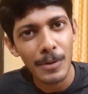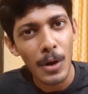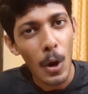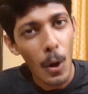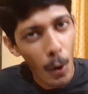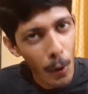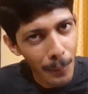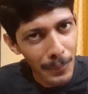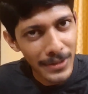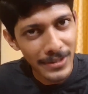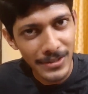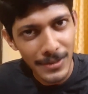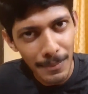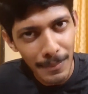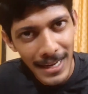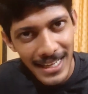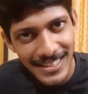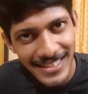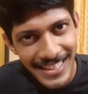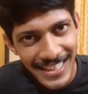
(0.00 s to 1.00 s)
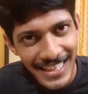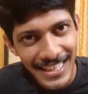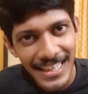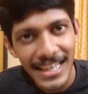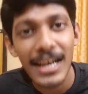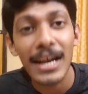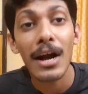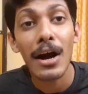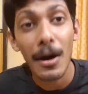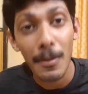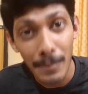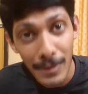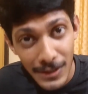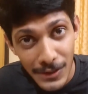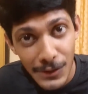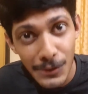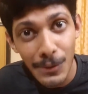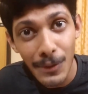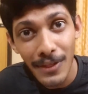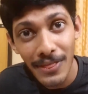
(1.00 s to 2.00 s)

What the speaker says: Hope it is a blessing. God bless you.